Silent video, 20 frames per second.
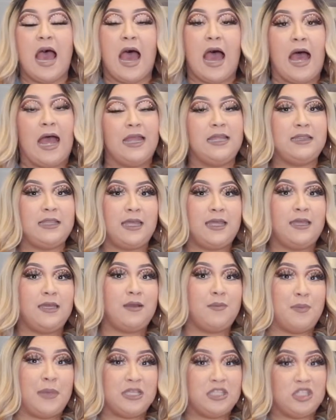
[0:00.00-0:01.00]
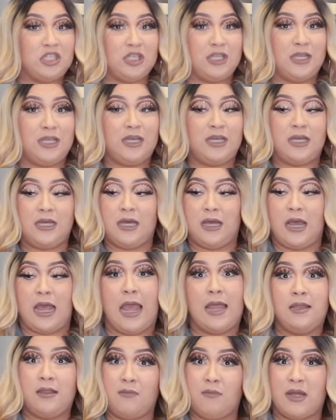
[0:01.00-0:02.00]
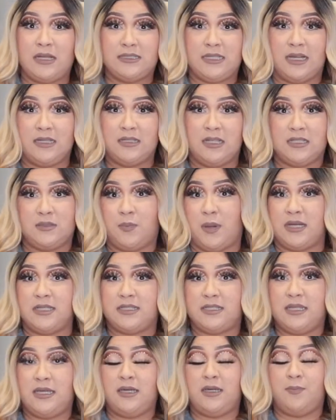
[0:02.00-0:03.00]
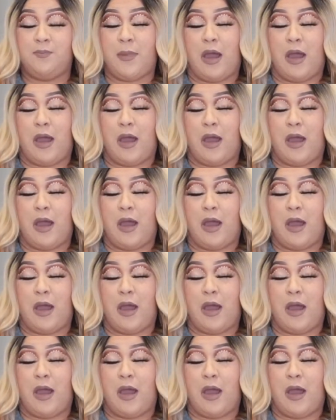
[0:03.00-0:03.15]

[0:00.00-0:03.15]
I like my chile, I love my salsa spicy.